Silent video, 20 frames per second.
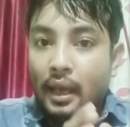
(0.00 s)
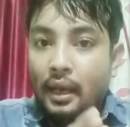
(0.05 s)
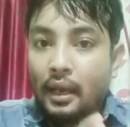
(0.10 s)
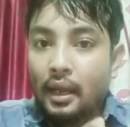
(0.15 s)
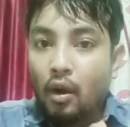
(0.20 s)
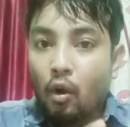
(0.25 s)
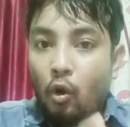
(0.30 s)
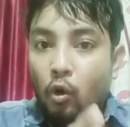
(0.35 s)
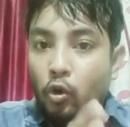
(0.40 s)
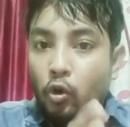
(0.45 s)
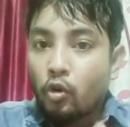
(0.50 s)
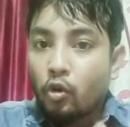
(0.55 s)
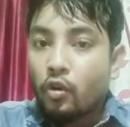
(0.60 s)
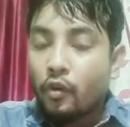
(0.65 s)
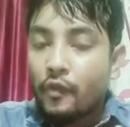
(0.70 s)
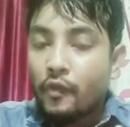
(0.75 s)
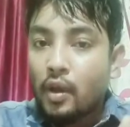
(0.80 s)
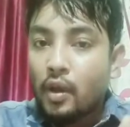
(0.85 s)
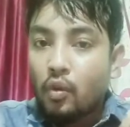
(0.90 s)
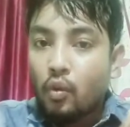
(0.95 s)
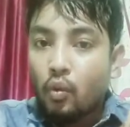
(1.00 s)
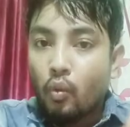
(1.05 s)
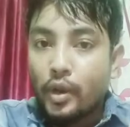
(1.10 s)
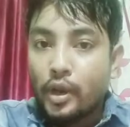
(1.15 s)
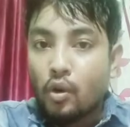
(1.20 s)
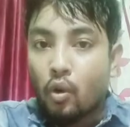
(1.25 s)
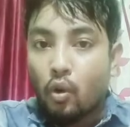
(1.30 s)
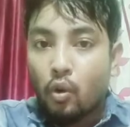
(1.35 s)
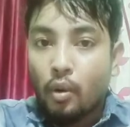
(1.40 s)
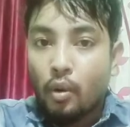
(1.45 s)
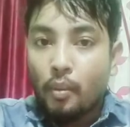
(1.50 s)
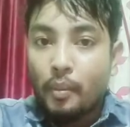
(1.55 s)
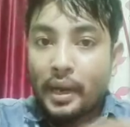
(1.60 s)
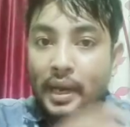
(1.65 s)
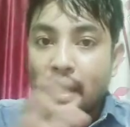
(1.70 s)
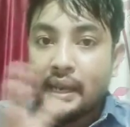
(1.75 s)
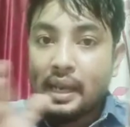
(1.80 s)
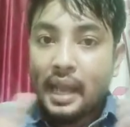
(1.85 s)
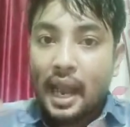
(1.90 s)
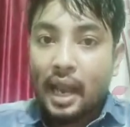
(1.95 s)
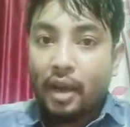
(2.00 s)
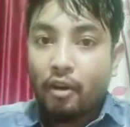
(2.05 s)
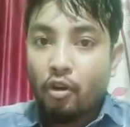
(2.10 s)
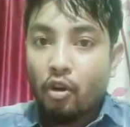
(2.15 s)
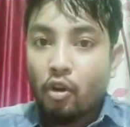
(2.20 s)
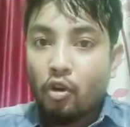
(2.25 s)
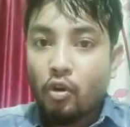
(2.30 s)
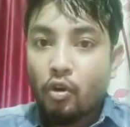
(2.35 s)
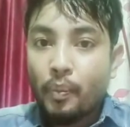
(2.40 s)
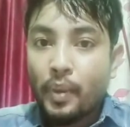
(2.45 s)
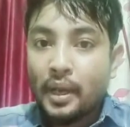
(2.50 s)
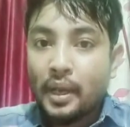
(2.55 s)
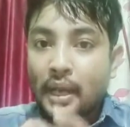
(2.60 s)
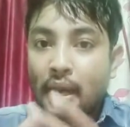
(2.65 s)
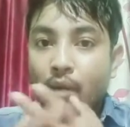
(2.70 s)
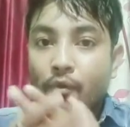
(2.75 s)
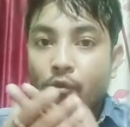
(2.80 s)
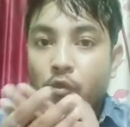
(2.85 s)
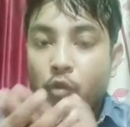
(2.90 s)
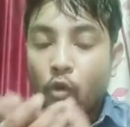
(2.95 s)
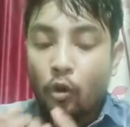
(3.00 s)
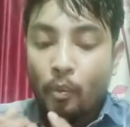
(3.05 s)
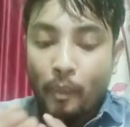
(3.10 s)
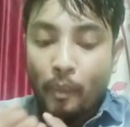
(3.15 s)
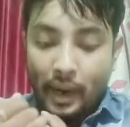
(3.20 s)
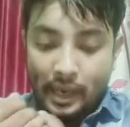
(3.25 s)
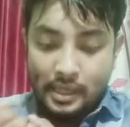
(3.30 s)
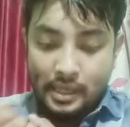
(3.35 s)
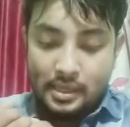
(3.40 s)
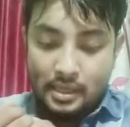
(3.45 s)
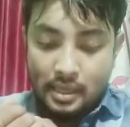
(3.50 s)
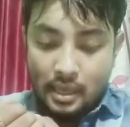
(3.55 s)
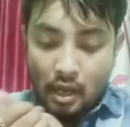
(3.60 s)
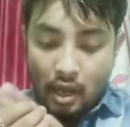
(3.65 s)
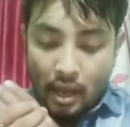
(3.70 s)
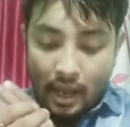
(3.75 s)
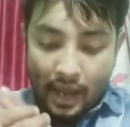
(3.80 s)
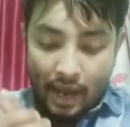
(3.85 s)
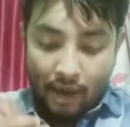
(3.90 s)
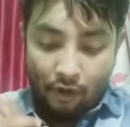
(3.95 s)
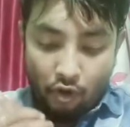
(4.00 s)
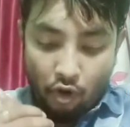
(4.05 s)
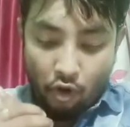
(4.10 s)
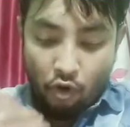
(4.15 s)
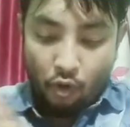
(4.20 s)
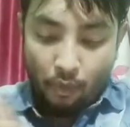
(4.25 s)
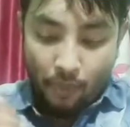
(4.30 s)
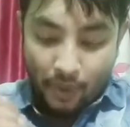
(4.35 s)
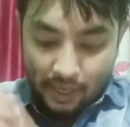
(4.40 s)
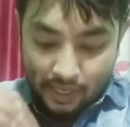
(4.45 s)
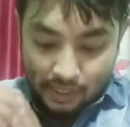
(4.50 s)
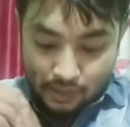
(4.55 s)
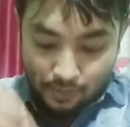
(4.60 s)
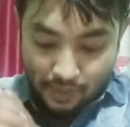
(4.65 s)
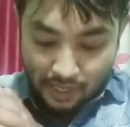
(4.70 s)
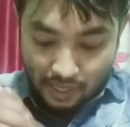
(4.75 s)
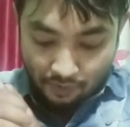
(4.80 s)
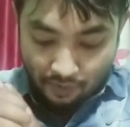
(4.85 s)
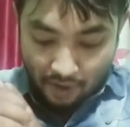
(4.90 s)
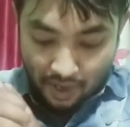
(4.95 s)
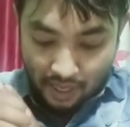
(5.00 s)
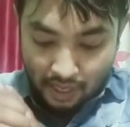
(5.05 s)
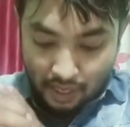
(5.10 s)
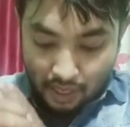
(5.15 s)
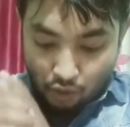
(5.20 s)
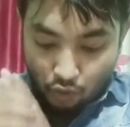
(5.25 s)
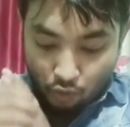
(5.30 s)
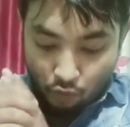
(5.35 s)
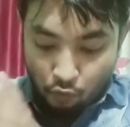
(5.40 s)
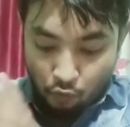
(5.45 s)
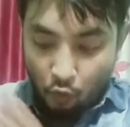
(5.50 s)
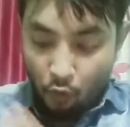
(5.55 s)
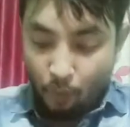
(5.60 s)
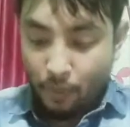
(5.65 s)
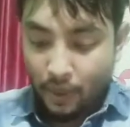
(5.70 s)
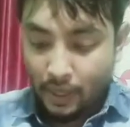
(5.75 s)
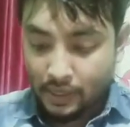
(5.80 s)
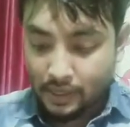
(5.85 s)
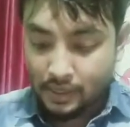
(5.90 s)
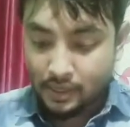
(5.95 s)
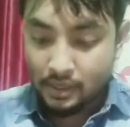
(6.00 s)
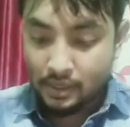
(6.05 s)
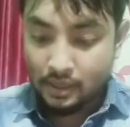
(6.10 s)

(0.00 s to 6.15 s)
autotrophic we know, but in heterotrophic there are four parts. Heterotrophic has been divided into four parts.